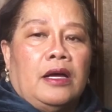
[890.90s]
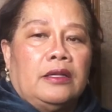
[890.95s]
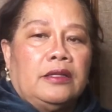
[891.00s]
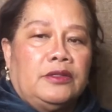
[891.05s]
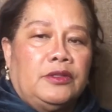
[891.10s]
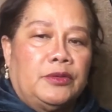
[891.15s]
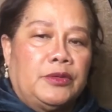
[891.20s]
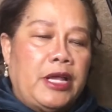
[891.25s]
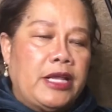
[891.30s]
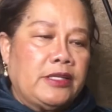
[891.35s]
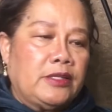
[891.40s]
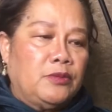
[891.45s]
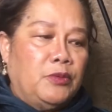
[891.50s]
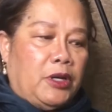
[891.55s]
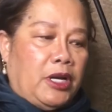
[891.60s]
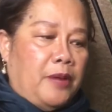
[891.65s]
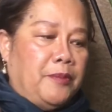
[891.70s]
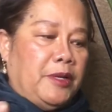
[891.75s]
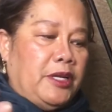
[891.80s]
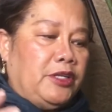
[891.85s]
The rest,
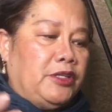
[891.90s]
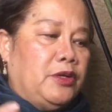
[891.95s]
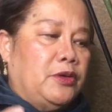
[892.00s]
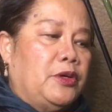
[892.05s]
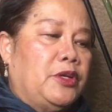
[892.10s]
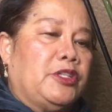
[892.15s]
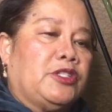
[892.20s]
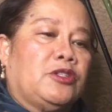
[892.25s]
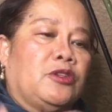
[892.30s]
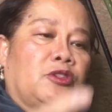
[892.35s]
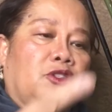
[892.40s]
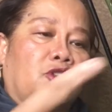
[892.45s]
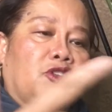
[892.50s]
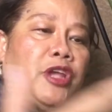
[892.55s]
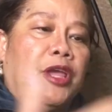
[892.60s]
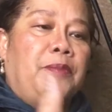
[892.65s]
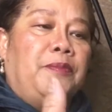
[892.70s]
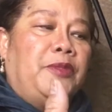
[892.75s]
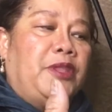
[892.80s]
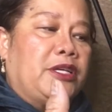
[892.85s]
what I'm gonna do is to
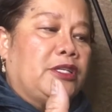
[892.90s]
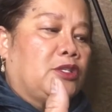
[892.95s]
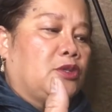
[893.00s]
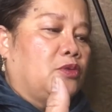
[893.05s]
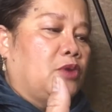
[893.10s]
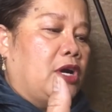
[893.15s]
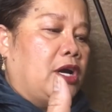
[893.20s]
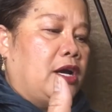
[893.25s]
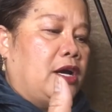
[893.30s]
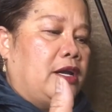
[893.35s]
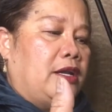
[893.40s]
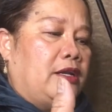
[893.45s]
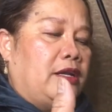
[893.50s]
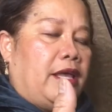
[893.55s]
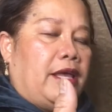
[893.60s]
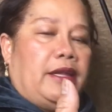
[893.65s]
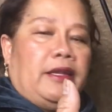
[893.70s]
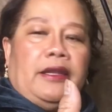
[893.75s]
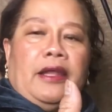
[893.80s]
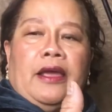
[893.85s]
trim this one
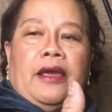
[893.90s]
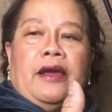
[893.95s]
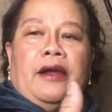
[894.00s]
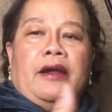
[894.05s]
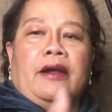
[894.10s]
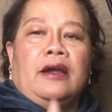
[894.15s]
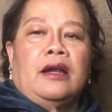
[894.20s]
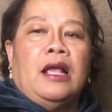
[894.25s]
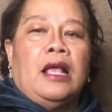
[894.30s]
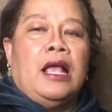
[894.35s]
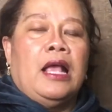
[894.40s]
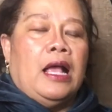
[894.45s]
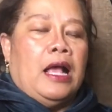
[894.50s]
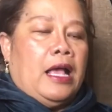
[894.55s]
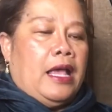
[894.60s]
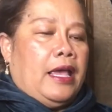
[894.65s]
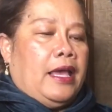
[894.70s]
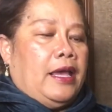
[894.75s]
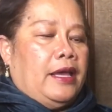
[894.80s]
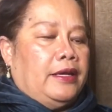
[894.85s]
in there,
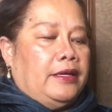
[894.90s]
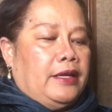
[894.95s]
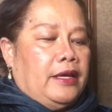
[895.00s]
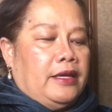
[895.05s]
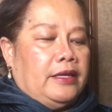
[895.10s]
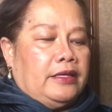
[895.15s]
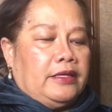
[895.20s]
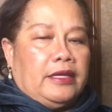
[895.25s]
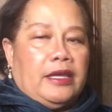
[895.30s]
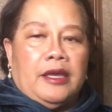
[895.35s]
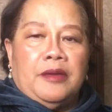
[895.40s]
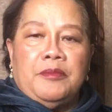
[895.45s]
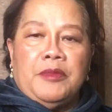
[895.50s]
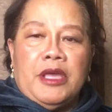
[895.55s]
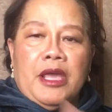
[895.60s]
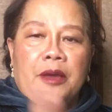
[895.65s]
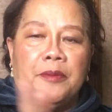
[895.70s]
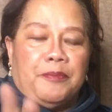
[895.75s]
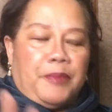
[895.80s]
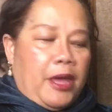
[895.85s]
and then get
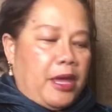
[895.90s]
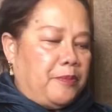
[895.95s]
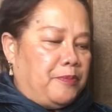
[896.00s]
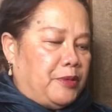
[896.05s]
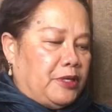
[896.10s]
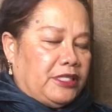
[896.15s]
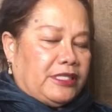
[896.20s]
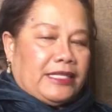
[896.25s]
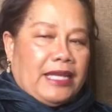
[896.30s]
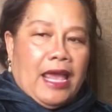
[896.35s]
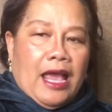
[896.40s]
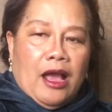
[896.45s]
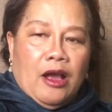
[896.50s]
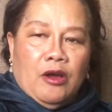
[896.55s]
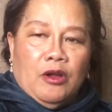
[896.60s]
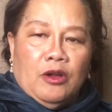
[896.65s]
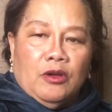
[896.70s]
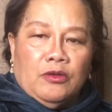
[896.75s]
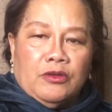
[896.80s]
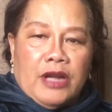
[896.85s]
me a paper
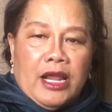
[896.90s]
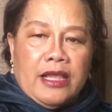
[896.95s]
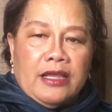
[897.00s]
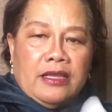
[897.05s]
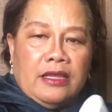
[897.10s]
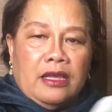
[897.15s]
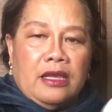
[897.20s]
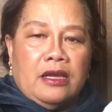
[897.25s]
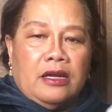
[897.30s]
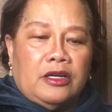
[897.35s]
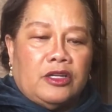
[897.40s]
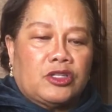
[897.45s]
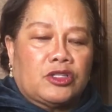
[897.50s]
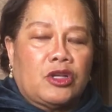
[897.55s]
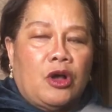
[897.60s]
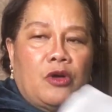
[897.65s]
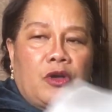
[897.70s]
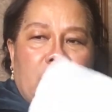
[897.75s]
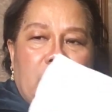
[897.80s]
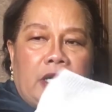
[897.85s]
towel right here,
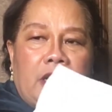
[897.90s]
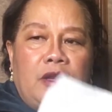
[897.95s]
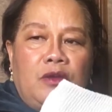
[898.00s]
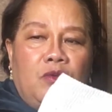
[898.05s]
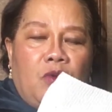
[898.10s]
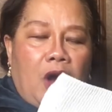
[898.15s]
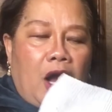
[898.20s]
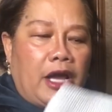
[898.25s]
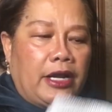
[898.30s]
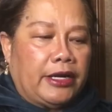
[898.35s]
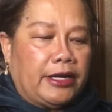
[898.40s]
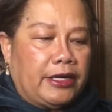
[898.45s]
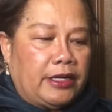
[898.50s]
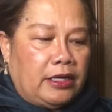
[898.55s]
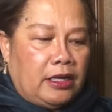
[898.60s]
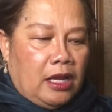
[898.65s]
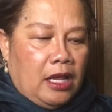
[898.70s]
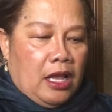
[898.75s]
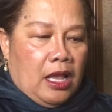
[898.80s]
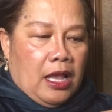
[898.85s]
soak it in water,
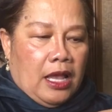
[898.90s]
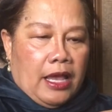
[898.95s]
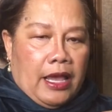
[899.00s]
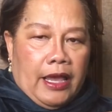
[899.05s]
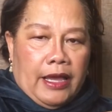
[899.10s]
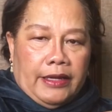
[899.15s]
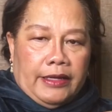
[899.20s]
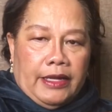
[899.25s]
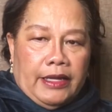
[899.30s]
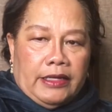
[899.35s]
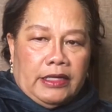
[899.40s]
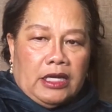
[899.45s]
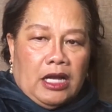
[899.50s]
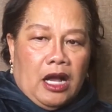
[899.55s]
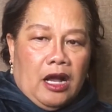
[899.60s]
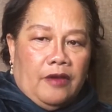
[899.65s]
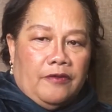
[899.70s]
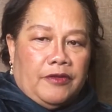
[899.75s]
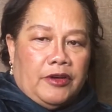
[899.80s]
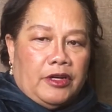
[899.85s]
and then
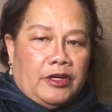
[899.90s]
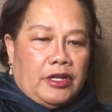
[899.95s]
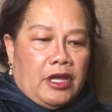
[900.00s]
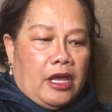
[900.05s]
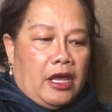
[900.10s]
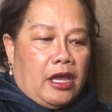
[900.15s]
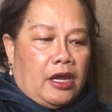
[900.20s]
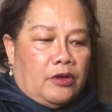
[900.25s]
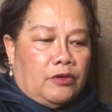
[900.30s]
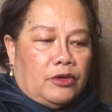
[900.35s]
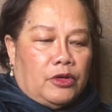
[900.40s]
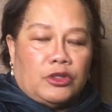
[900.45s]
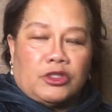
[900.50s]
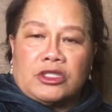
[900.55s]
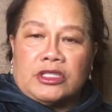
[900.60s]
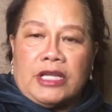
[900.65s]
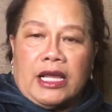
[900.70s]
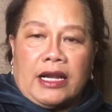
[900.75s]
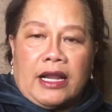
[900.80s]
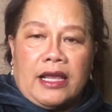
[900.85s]
cover the air
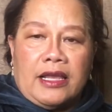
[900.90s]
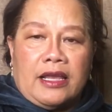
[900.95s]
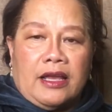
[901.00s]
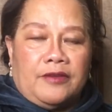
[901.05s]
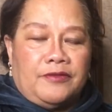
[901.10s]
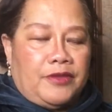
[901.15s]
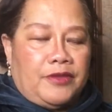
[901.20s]
roots that I have